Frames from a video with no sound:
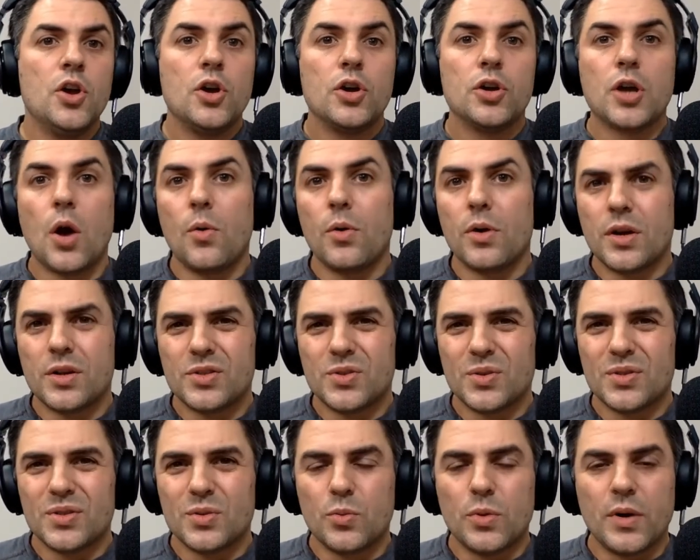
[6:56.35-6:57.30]
go on all
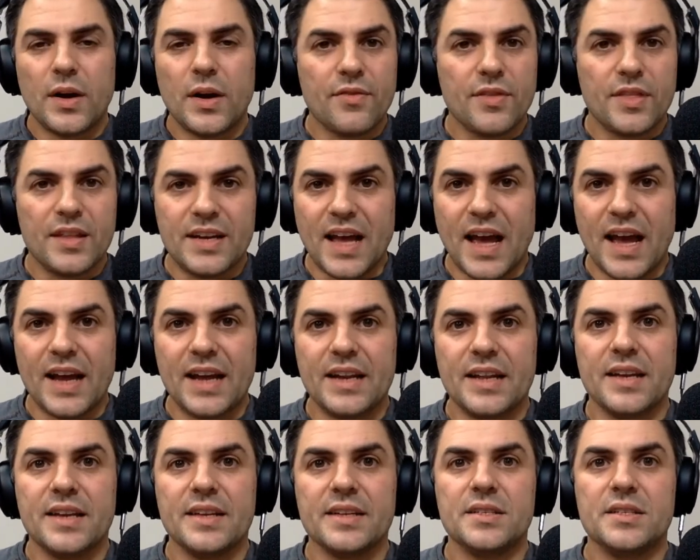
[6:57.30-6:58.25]
sorts of whatever the diet
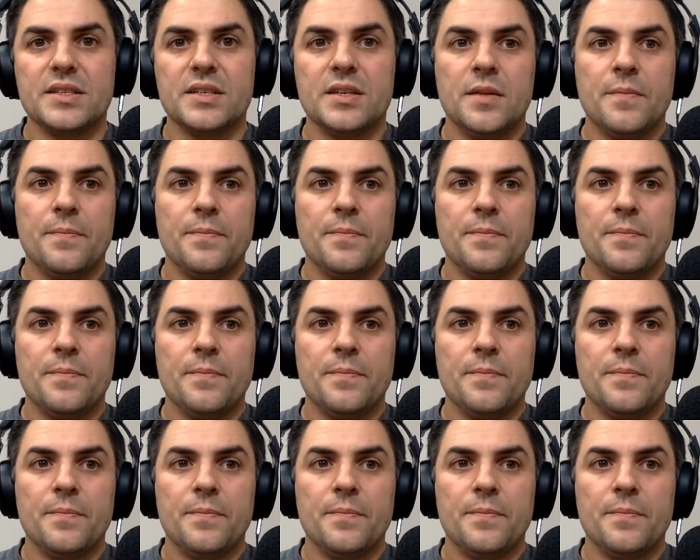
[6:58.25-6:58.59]
is,